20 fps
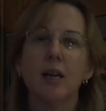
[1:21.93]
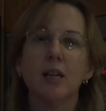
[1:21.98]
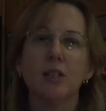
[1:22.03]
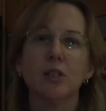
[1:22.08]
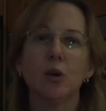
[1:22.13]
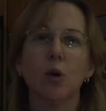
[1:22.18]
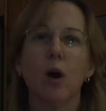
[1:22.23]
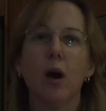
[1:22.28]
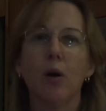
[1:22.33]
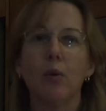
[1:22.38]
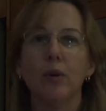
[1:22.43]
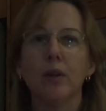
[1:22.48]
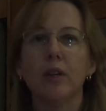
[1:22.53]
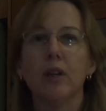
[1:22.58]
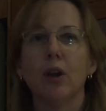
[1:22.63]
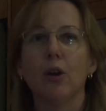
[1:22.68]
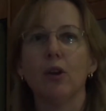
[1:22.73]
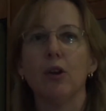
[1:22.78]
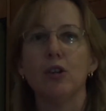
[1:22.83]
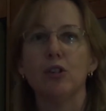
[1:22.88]
So I would
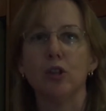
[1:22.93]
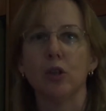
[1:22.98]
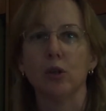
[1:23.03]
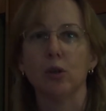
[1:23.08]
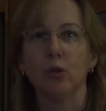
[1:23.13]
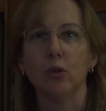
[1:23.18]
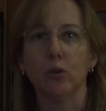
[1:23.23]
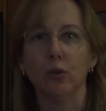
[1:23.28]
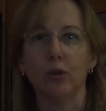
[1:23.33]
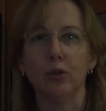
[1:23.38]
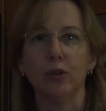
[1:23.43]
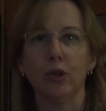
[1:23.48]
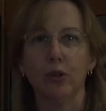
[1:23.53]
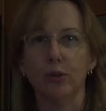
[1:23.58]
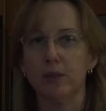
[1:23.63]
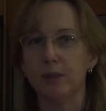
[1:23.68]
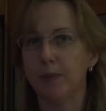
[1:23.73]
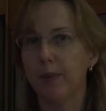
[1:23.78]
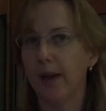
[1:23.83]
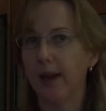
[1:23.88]
encourage you to look at
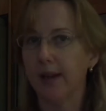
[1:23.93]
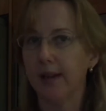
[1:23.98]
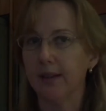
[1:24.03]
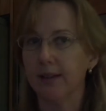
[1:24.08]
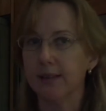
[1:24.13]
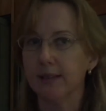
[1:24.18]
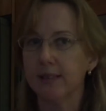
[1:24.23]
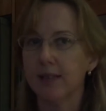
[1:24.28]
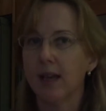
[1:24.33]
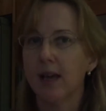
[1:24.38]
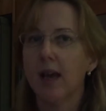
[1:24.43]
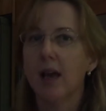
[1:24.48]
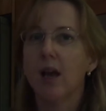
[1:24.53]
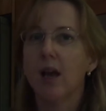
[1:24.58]
those packets.